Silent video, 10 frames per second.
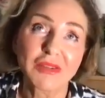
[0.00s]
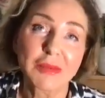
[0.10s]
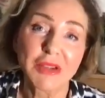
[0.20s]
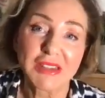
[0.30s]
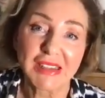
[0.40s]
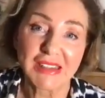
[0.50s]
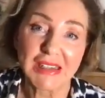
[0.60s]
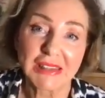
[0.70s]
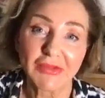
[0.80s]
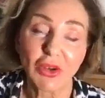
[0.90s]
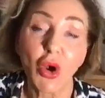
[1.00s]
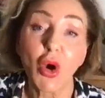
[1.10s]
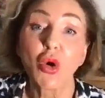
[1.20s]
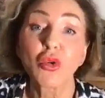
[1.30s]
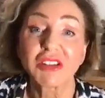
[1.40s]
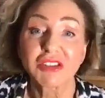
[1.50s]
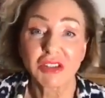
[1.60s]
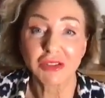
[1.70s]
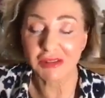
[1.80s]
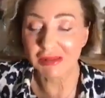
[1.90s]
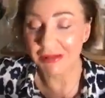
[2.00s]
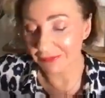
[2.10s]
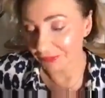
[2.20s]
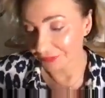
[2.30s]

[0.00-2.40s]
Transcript: the most successful orators